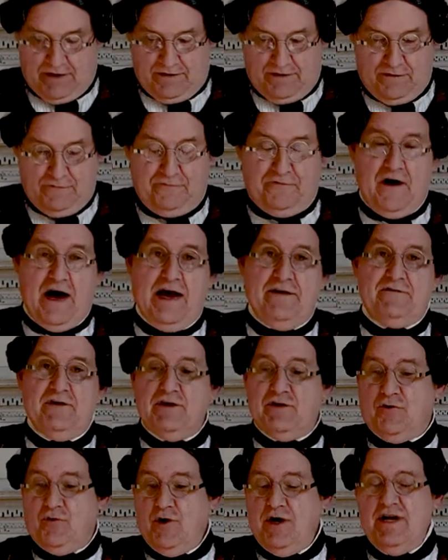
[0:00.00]
The five
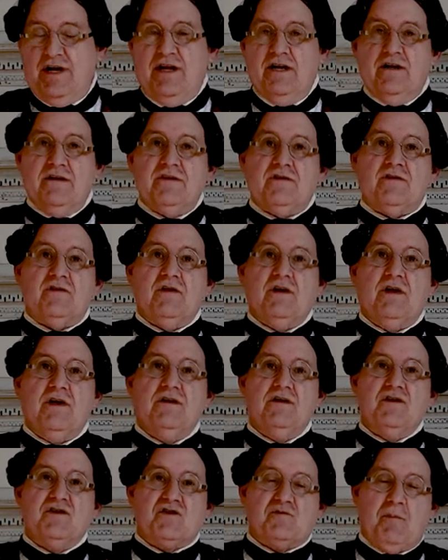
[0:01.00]
ingredients
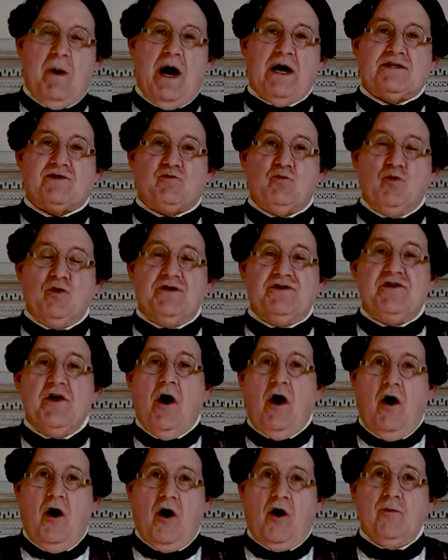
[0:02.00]
in the Spotswood
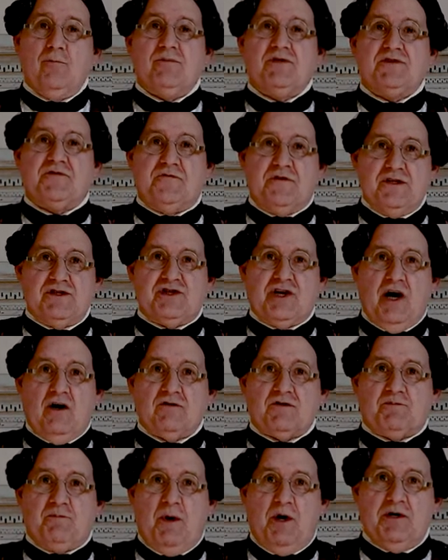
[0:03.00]
Arms Fish
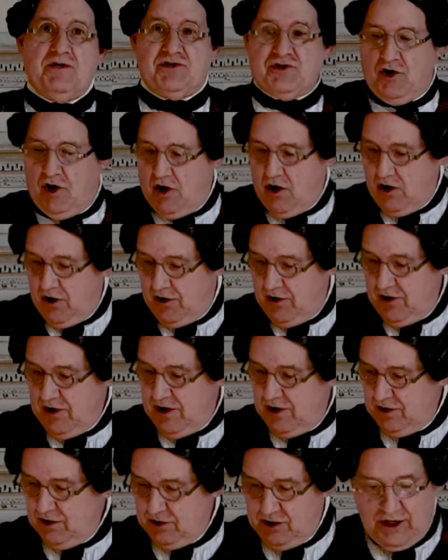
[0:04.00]
House Punch are
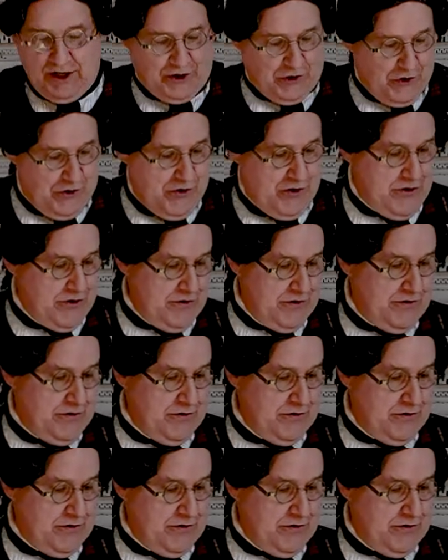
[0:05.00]
liquor,